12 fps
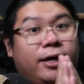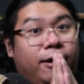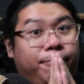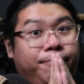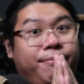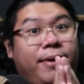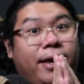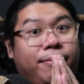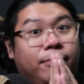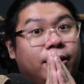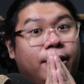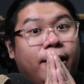her
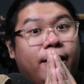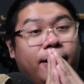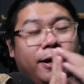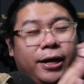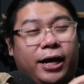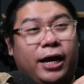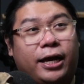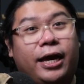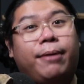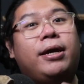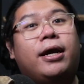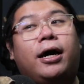main
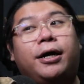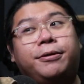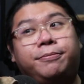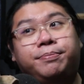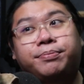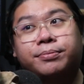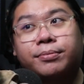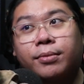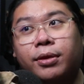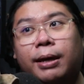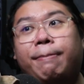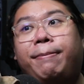Chemy card,
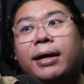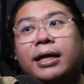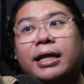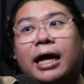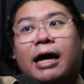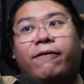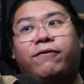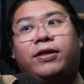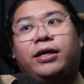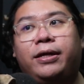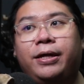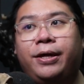but
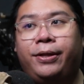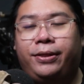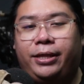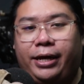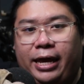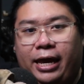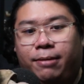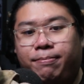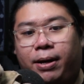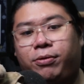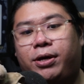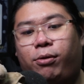after the N
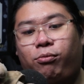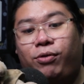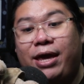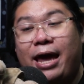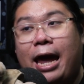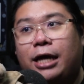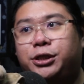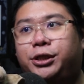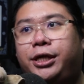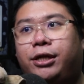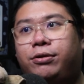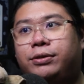Malgam, we
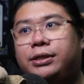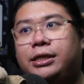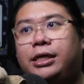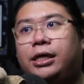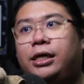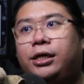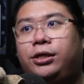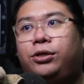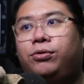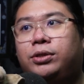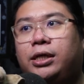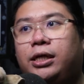actually get to see her
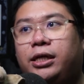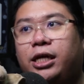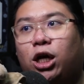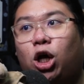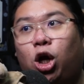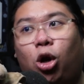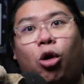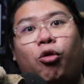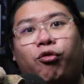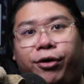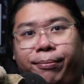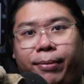using the
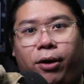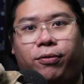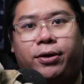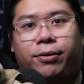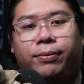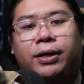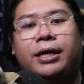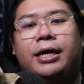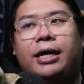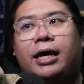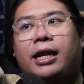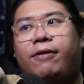Clover Malgam,
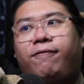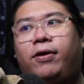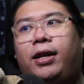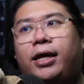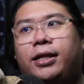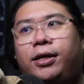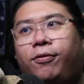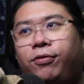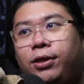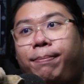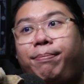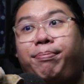and I felt like
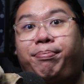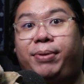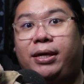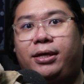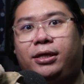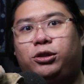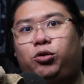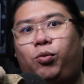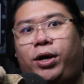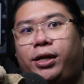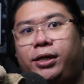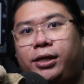the biggest
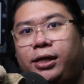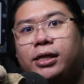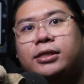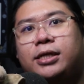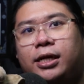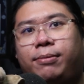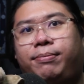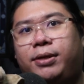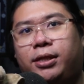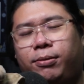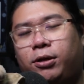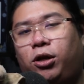one is gonna be
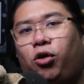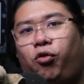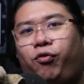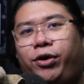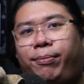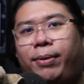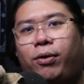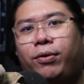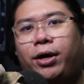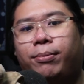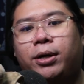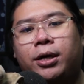the Clover
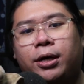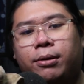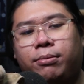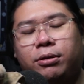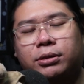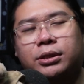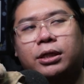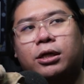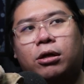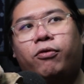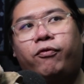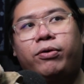Malgam, because the
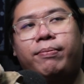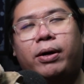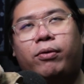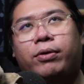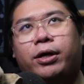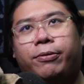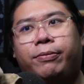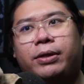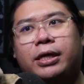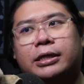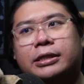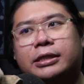Clover Malgam
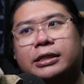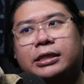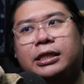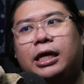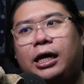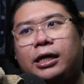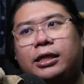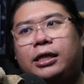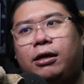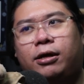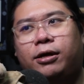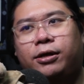is
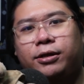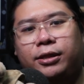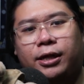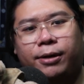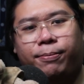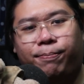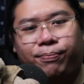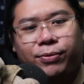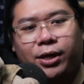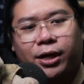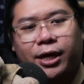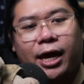
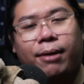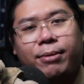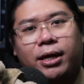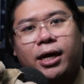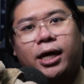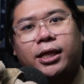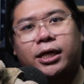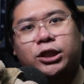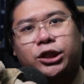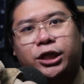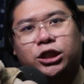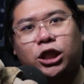the Chemy card that
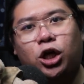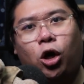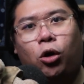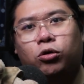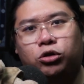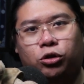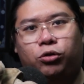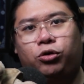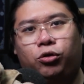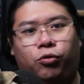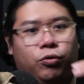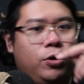she actually holds on
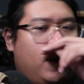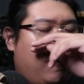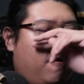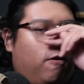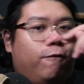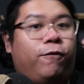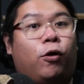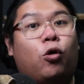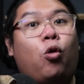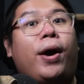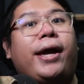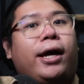to for
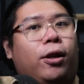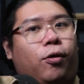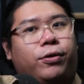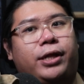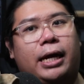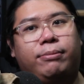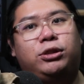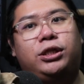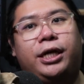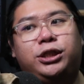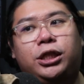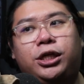quite a long time.
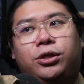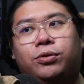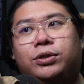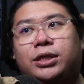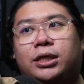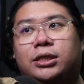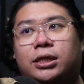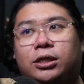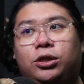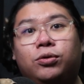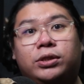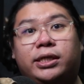She actually uses
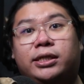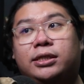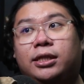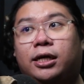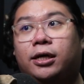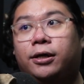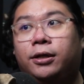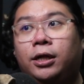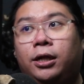the